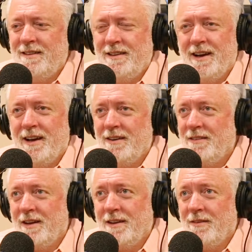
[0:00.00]
Yeah, I
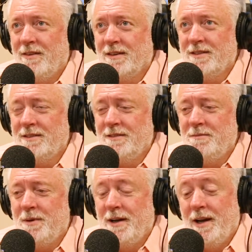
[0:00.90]
don't know how that works.
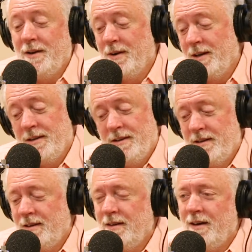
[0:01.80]
But anyway,
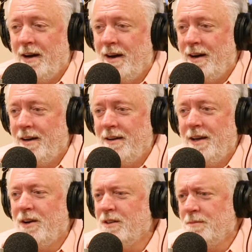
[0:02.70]

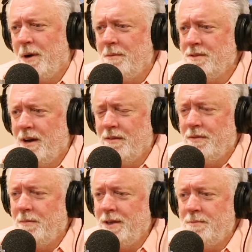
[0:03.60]
he goes by himself
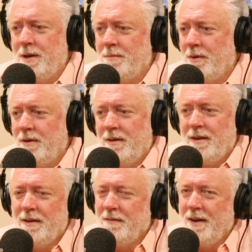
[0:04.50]
and meets people.
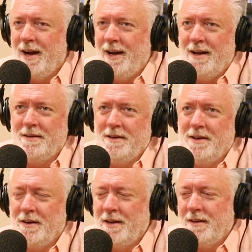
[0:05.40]

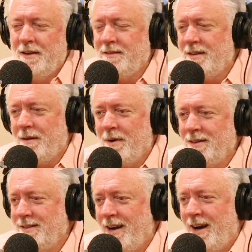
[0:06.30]
That's not my
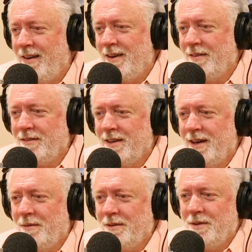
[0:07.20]
style. I don't think
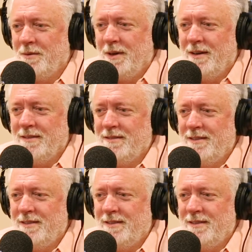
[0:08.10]
I would do well.